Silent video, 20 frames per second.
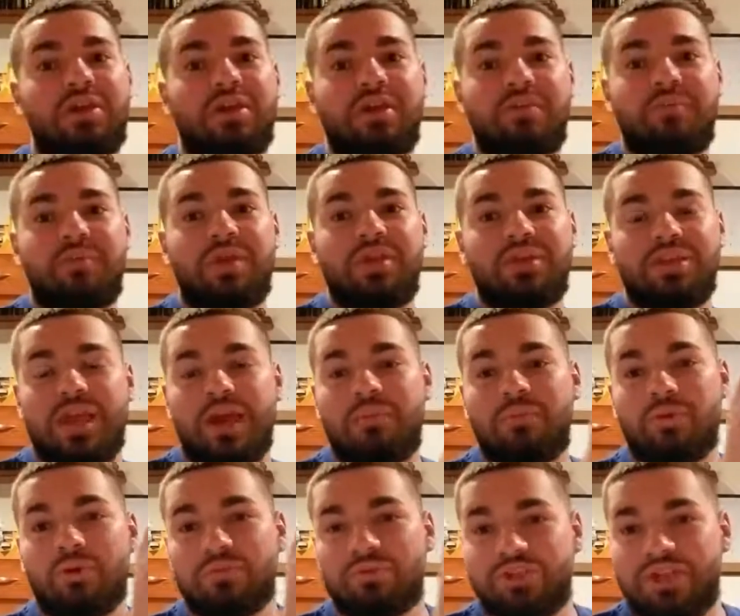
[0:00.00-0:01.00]
give me DM
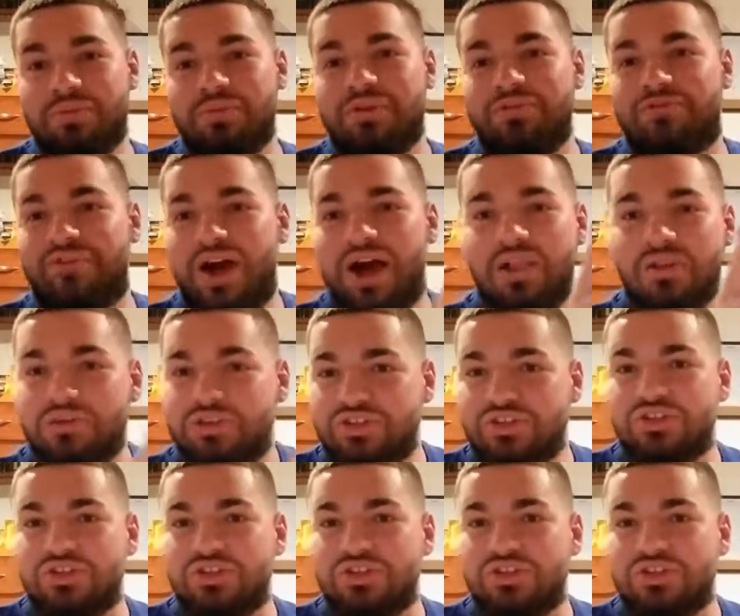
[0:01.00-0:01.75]
groups, give me followers,